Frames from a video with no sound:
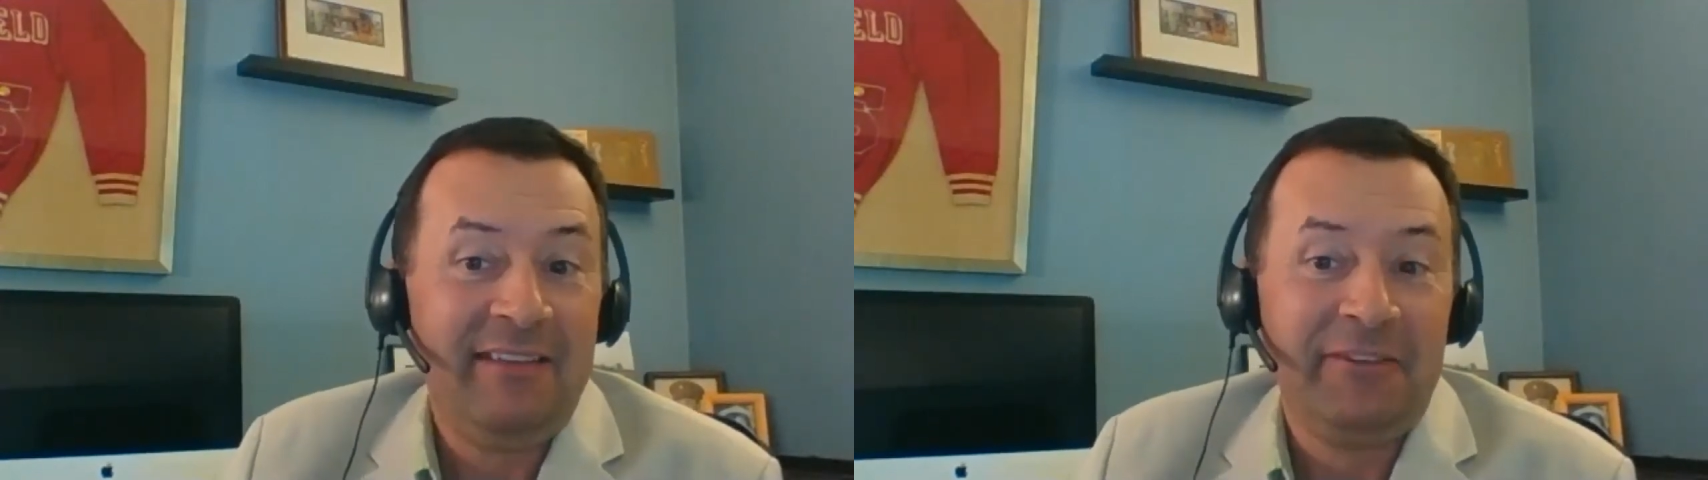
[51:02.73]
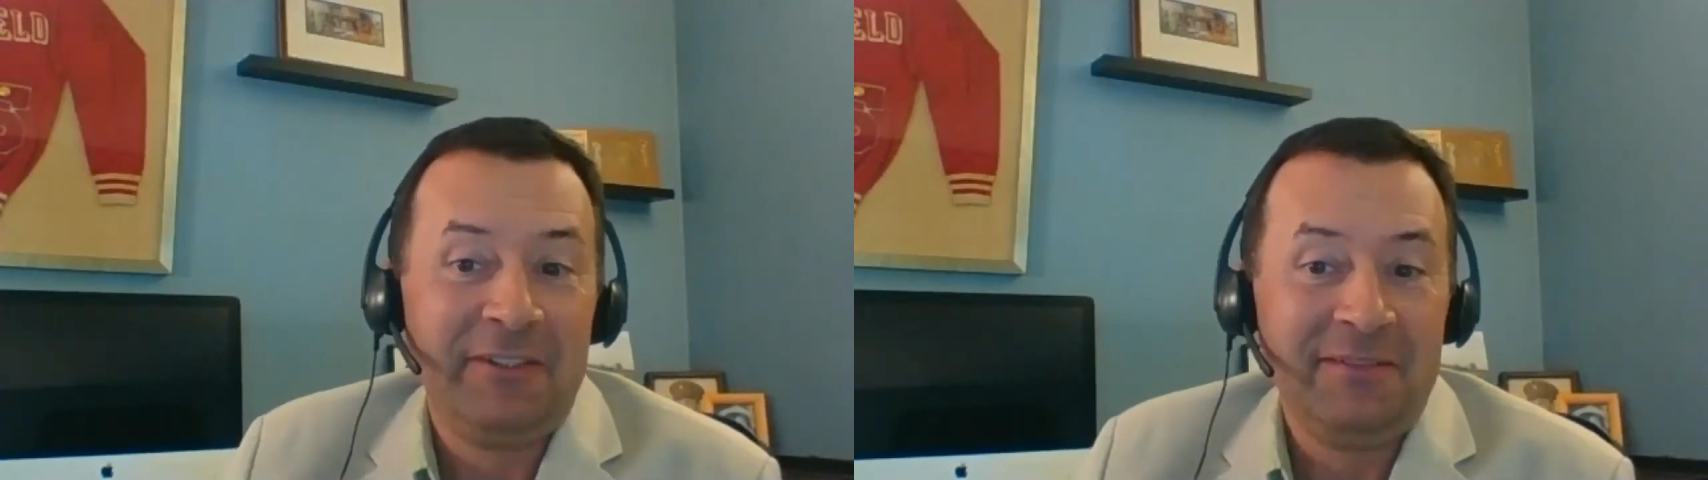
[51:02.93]

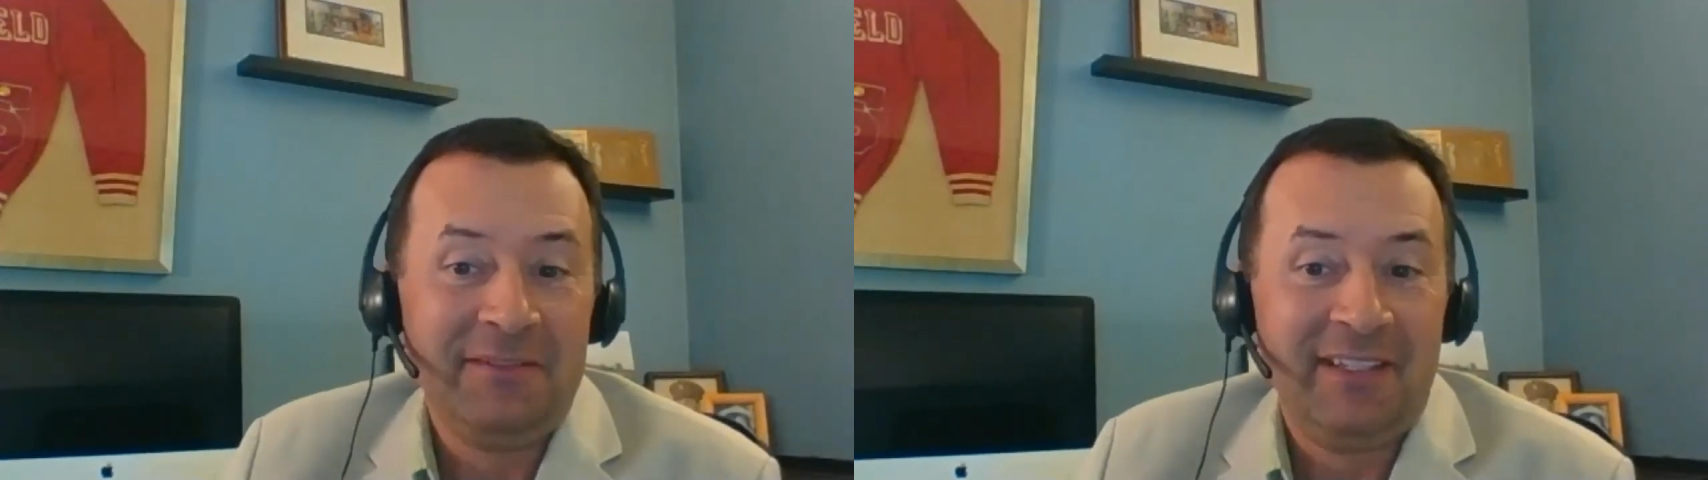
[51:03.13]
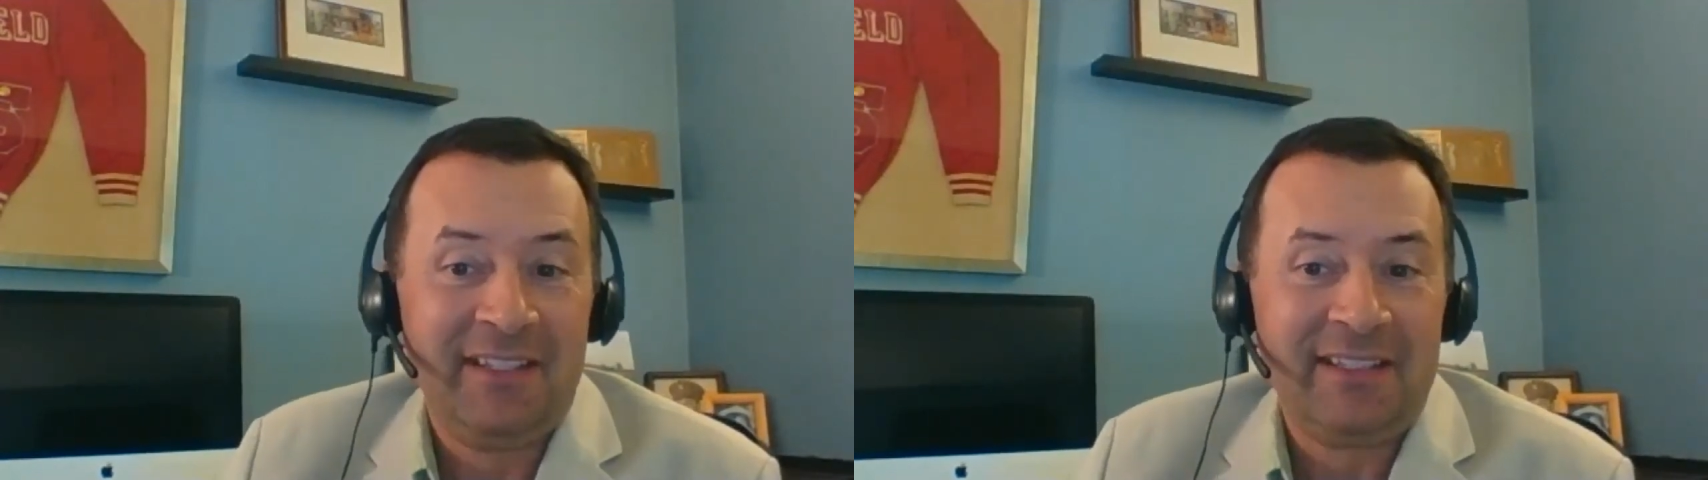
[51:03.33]

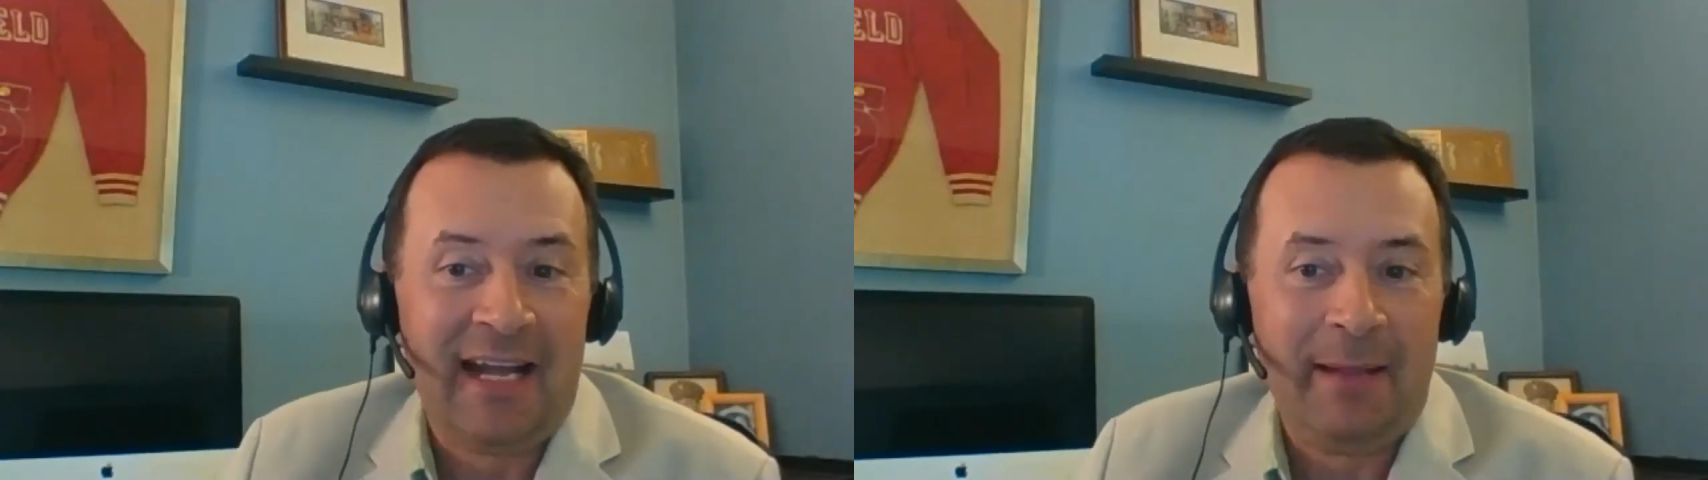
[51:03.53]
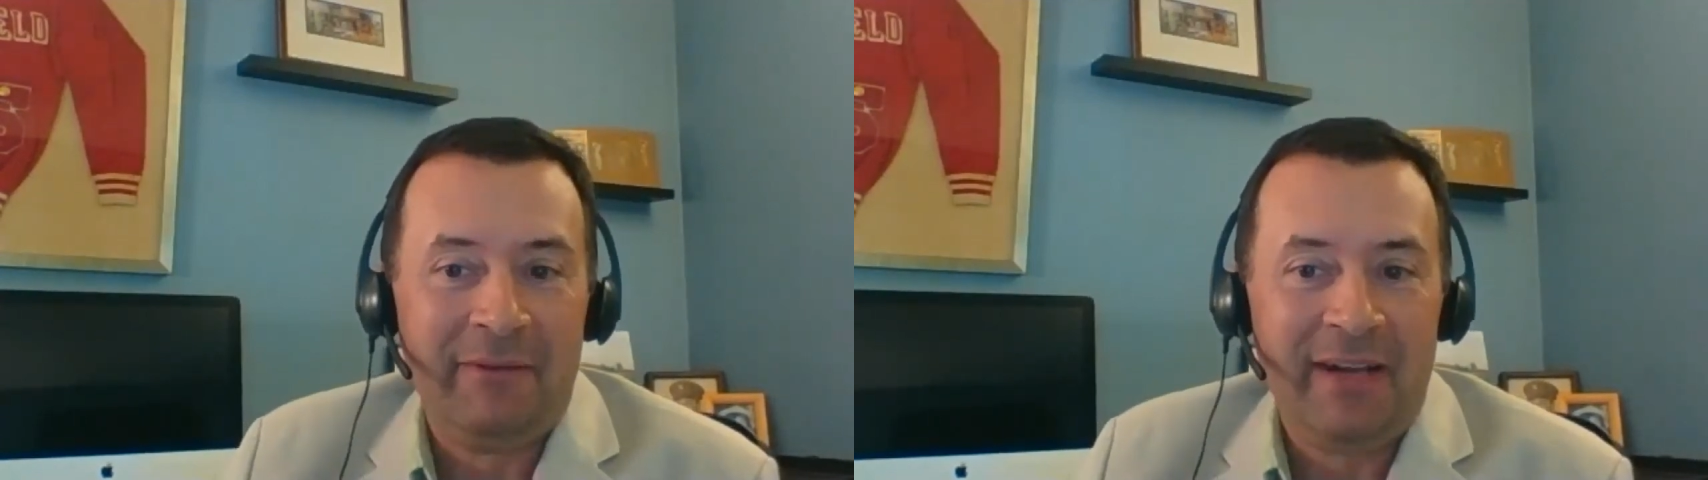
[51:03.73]
evil in the
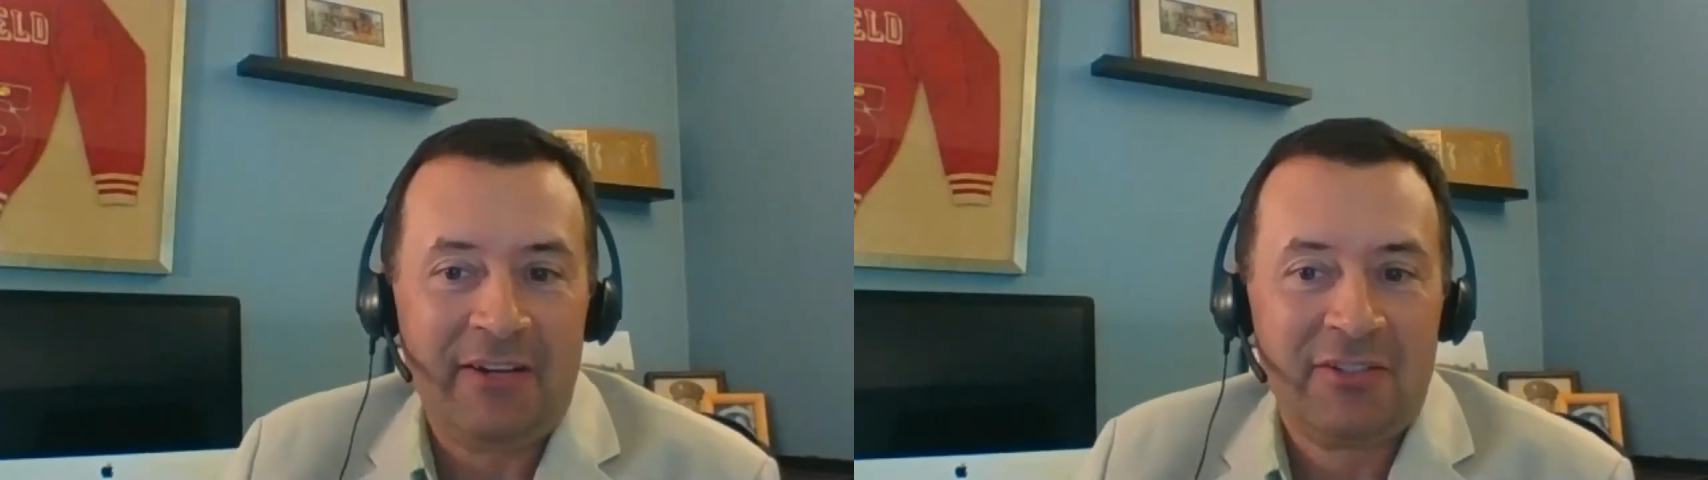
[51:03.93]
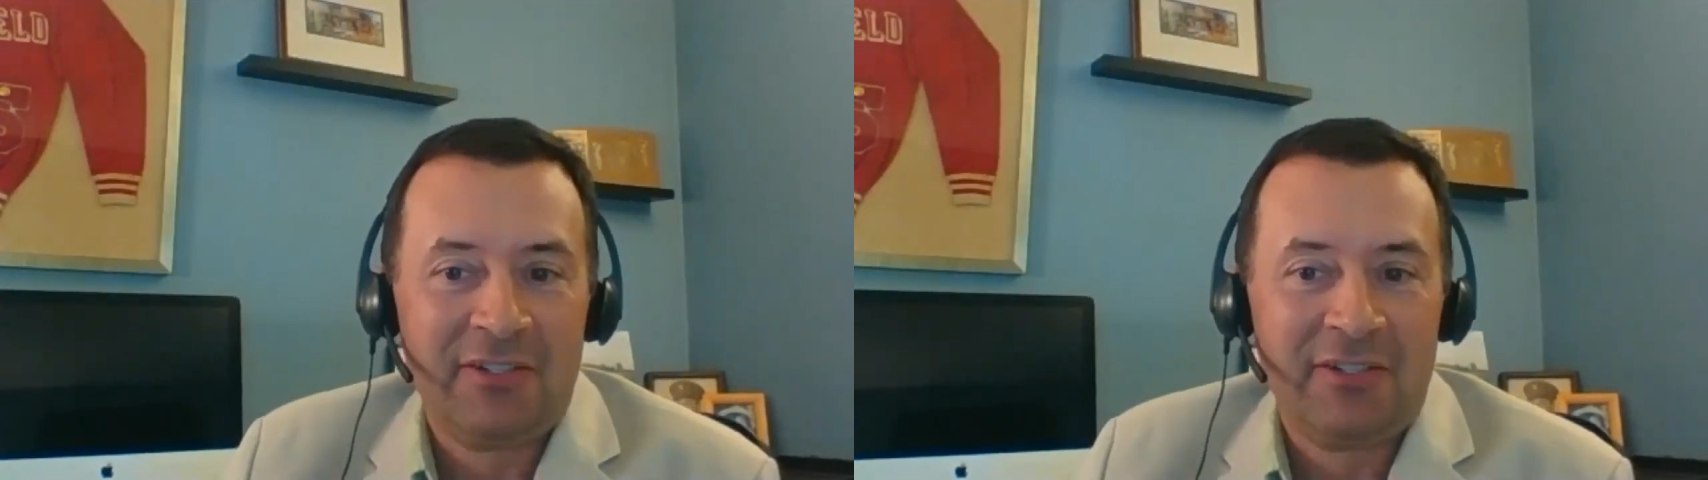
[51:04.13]
time of national